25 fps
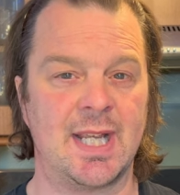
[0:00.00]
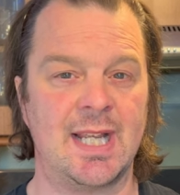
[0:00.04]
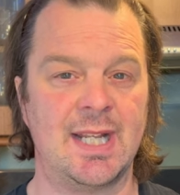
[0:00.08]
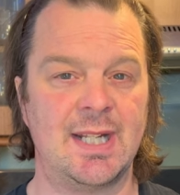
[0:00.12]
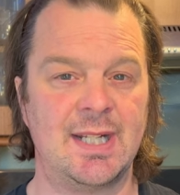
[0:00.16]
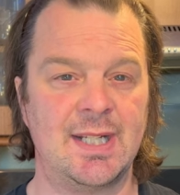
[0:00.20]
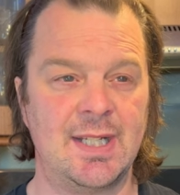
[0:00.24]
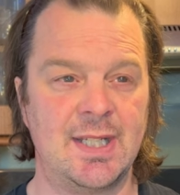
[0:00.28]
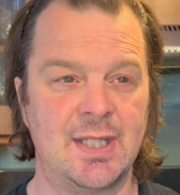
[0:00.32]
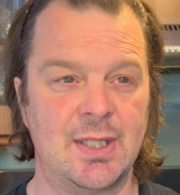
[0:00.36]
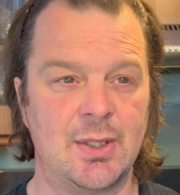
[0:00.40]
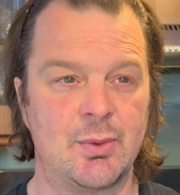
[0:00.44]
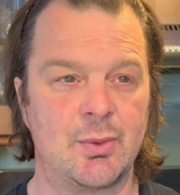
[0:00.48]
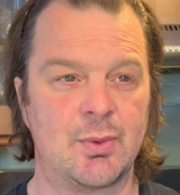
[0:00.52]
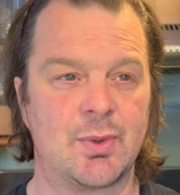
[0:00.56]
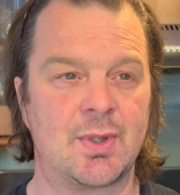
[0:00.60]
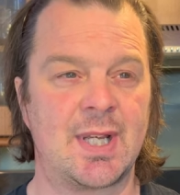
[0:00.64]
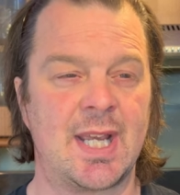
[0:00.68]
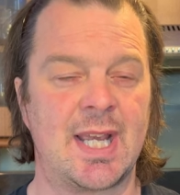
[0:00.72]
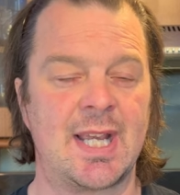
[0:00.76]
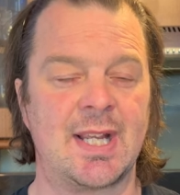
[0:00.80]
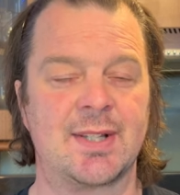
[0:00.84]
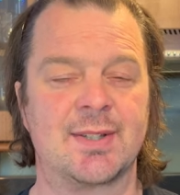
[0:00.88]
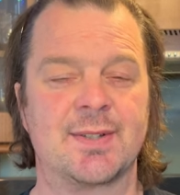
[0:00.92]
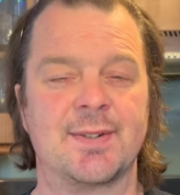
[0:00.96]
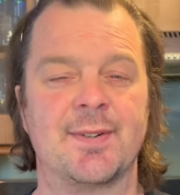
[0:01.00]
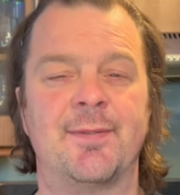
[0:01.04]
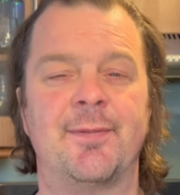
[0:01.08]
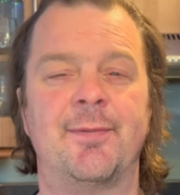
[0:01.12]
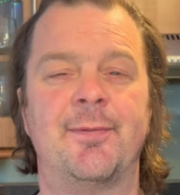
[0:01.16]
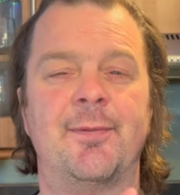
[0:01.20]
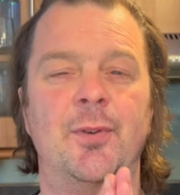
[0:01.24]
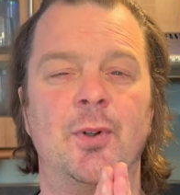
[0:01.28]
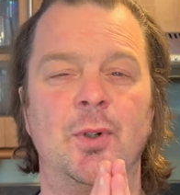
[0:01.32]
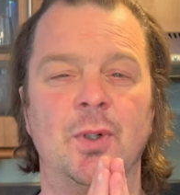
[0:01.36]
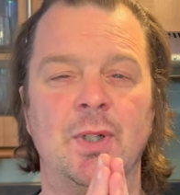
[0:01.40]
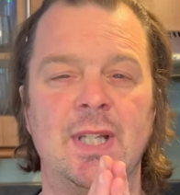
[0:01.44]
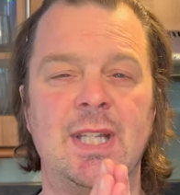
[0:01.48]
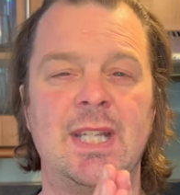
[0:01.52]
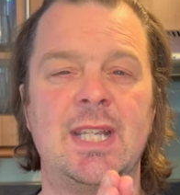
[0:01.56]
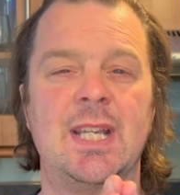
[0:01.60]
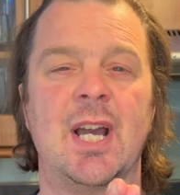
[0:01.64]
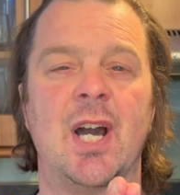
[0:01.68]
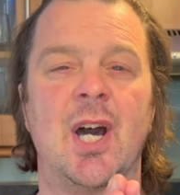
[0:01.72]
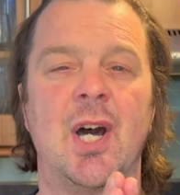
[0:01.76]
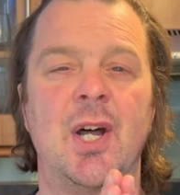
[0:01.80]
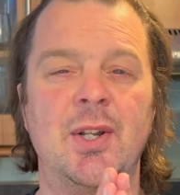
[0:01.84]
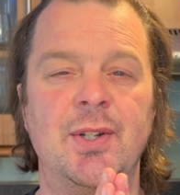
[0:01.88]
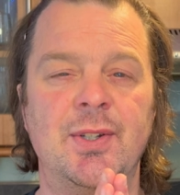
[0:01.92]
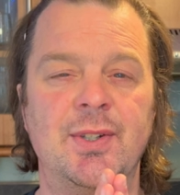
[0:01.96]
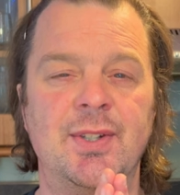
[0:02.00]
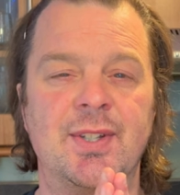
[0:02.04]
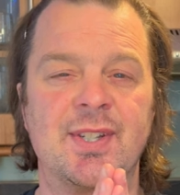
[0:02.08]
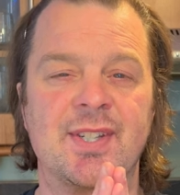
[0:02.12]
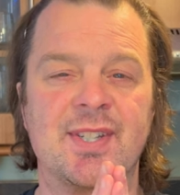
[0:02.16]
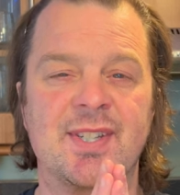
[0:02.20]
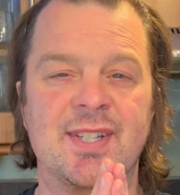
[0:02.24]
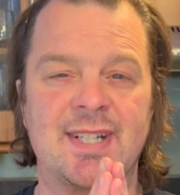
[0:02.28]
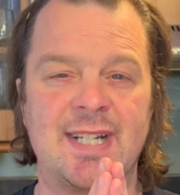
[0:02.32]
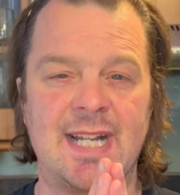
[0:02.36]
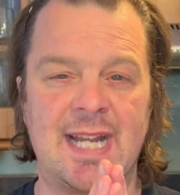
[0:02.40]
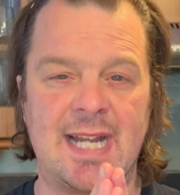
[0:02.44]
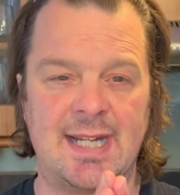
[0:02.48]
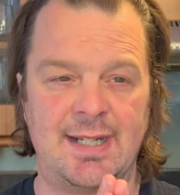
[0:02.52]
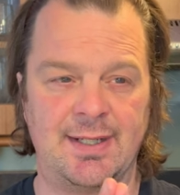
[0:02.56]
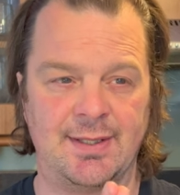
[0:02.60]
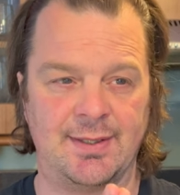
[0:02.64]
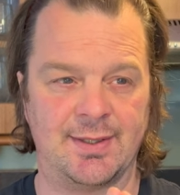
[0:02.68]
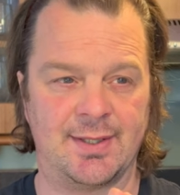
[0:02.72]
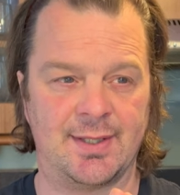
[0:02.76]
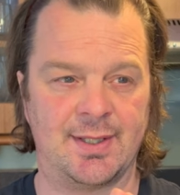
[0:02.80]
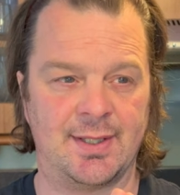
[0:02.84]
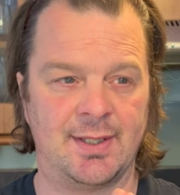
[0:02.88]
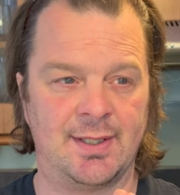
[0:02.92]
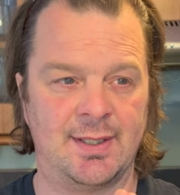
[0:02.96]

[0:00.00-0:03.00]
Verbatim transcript: in the UK to fully understand